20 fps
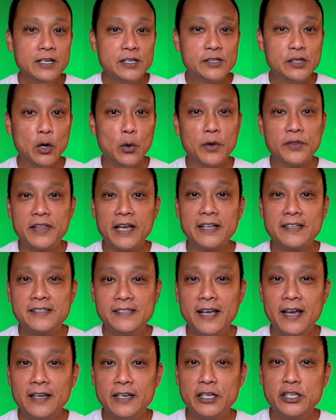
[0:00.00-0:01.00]
So with that
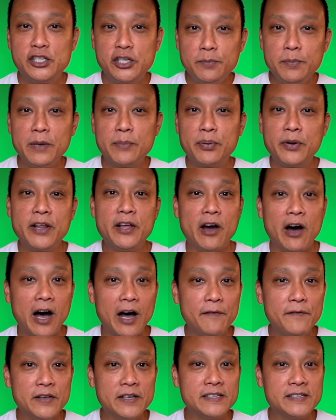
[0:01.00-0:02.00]
said, it should be pretty
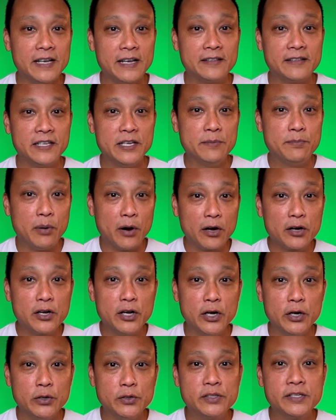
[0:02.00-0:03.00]
obvious that the
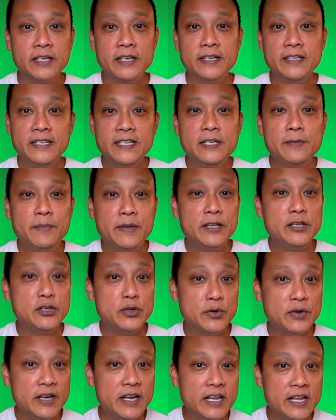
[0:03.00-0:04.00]
barcodes need to be
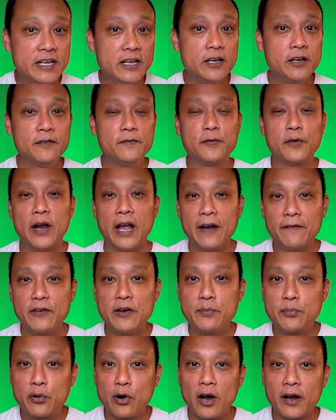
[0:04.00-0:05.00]
unique for every
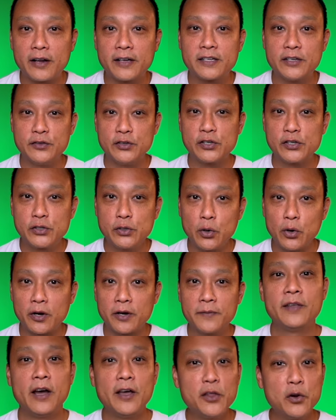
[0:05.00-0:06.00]
product in the
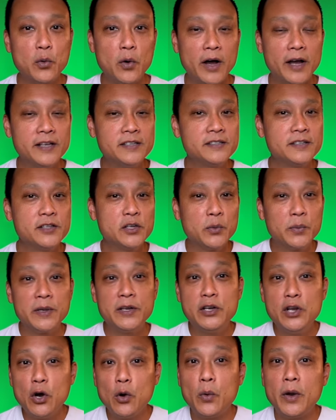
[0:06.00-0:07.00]
store. Otherwise, there would be
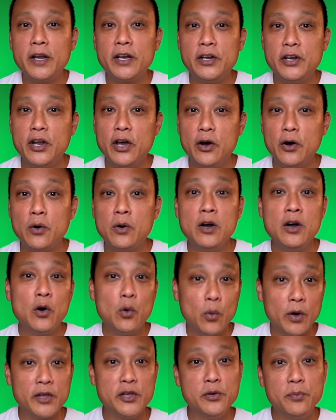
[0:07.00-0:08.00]
no way to know
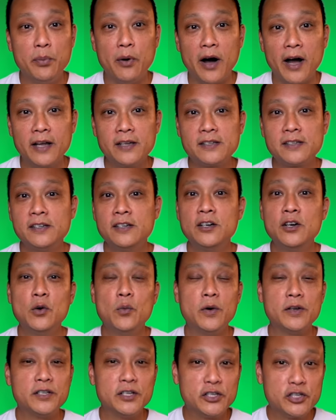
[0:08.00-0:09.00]
what you bought,
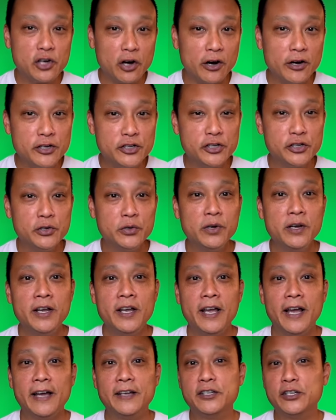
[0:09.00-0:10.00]
what to charge you,
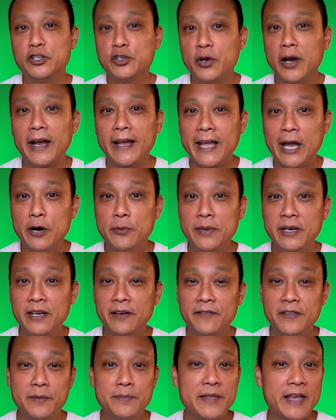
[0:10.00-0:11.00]
and to track how many
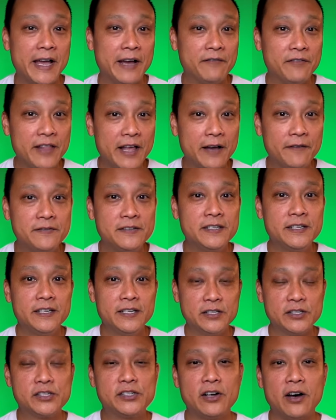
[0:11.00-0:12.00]
of them they have left
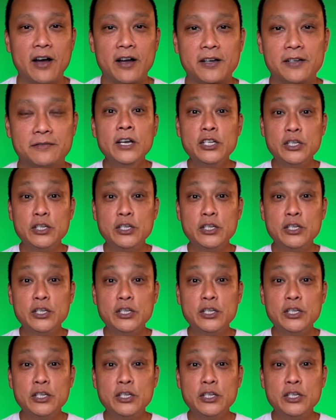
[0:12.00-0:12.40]
in stock.